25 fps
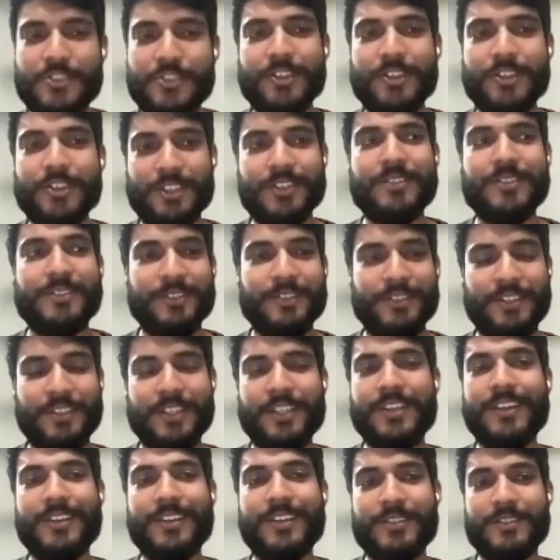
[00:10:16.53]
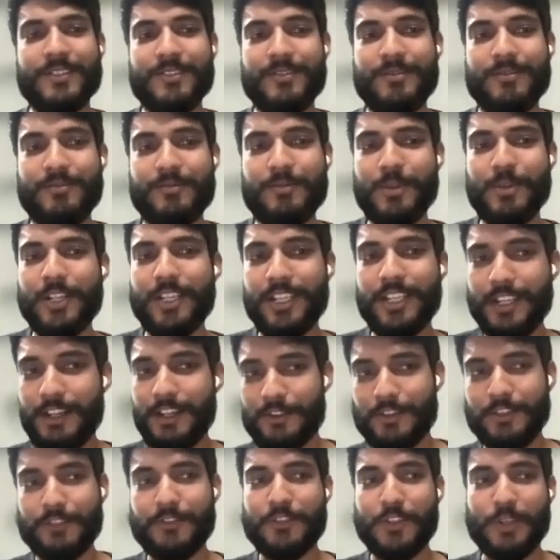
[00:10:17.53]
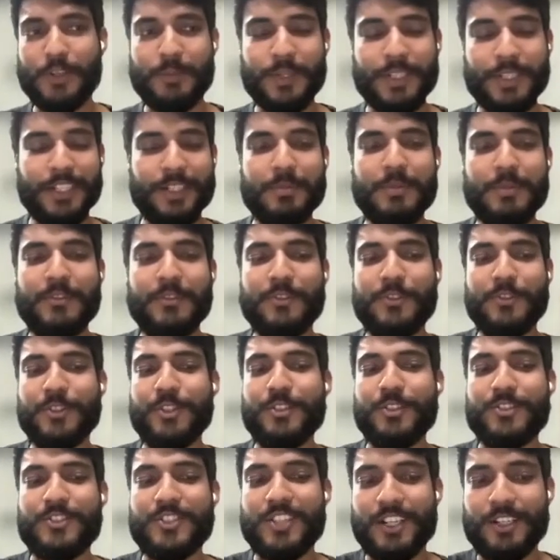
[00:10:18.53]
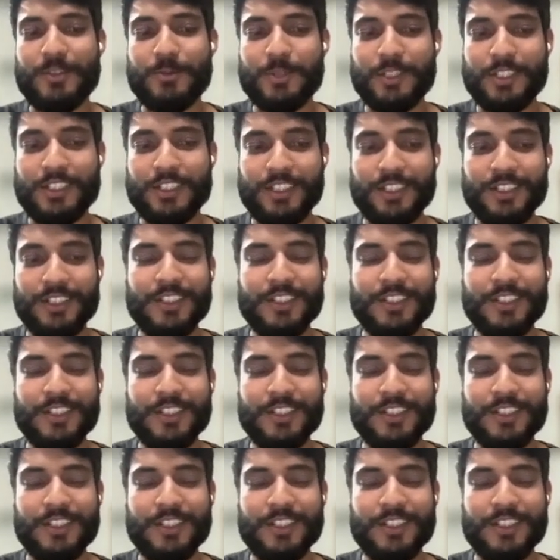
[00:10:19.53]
make sure they're really out of copyright before you start